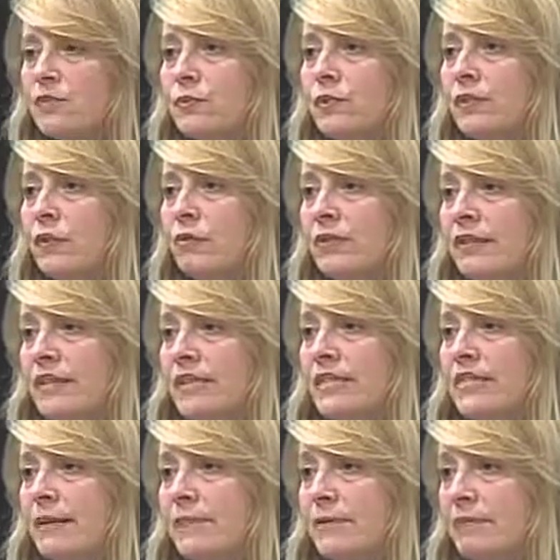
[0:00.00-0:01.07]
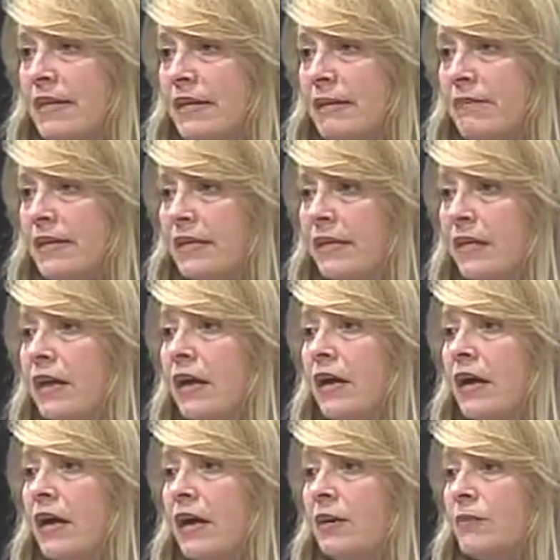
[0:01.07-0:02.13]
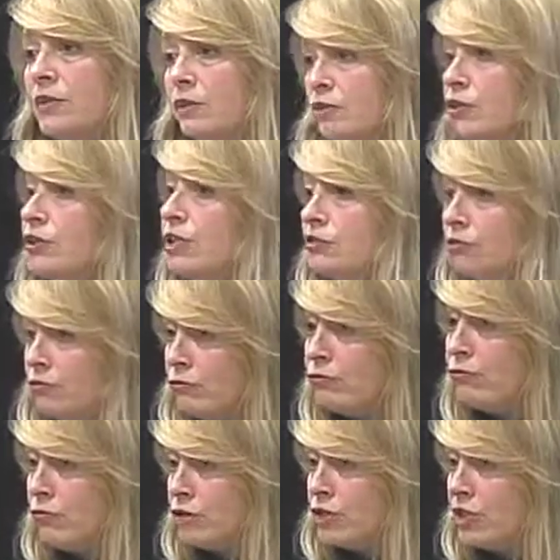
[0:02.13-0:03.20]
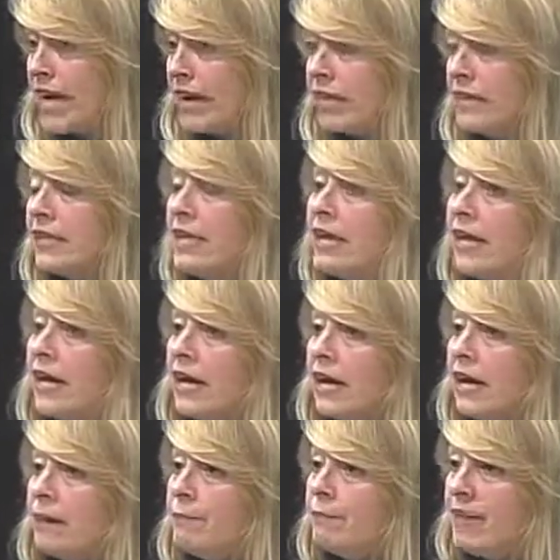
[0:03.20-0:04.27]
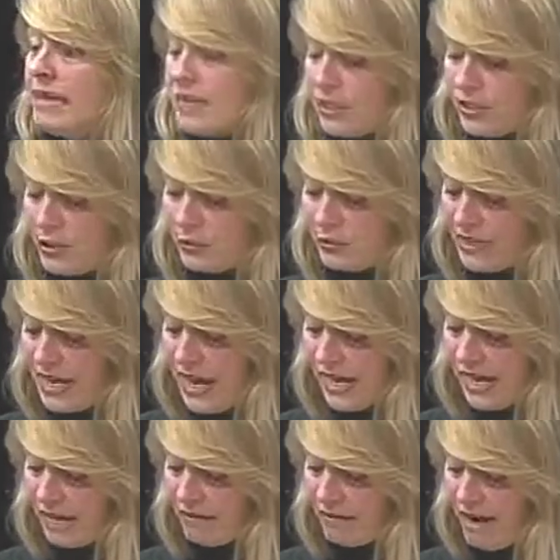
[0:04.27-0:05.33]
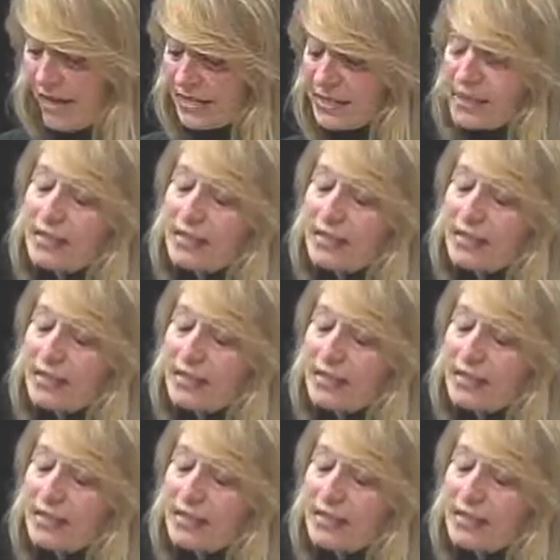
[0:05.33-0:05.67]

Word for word: will only accept payment um, usually through through check um, made to the IRS.